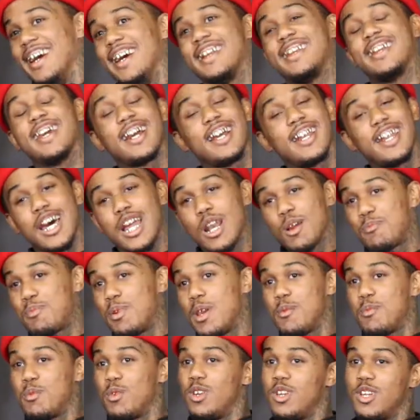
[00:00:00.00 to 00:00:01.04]
Take a lot of
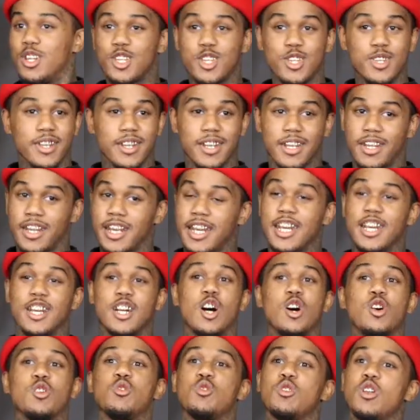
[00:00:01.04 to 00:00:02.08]
people's
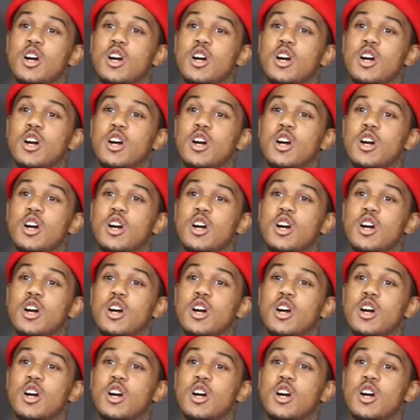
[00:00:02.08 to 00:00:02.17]
lingo, you